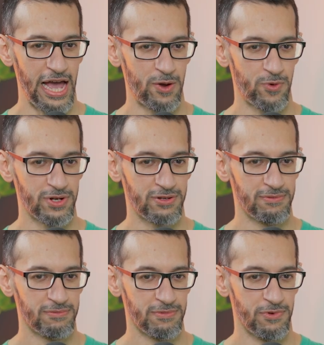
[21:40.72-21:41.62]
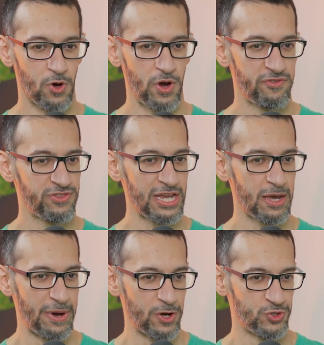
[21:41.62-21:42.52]
I would know
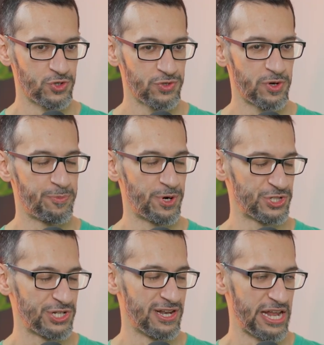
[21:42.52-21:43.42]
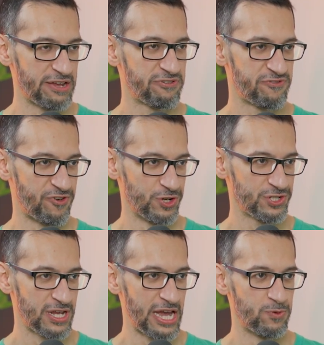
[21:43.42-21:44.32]
everything about you, your personal life
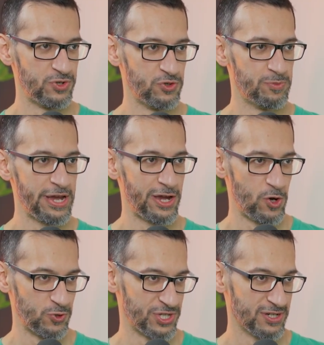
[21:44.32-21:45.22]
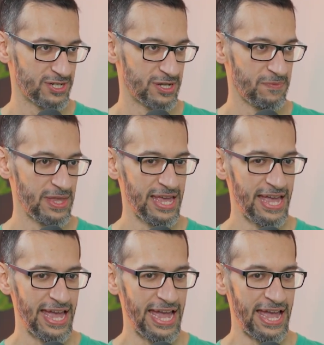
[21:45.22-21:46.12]
first. I would do my OSINT.
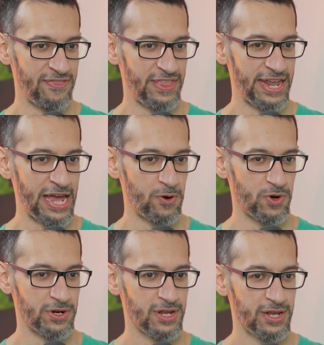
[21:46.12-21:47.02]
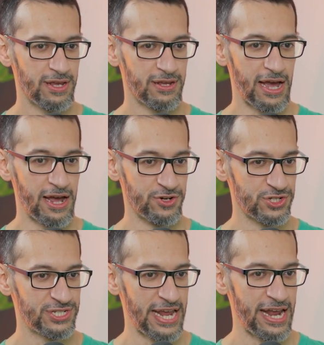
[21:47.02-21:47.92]
And then I would
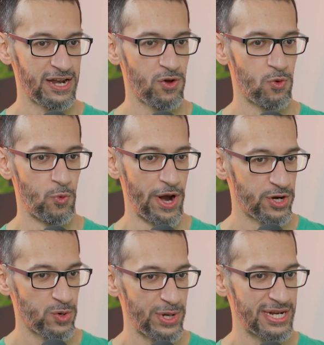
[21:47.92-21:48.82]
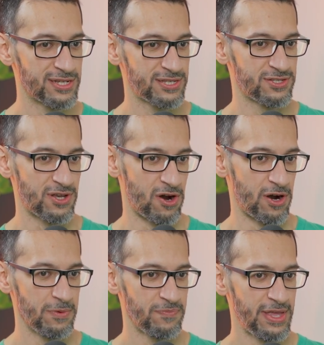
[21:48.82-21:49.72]
understand where your weaknesses
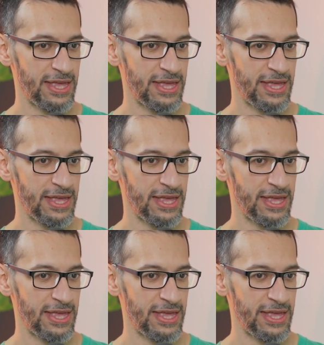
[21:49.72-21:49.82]
are.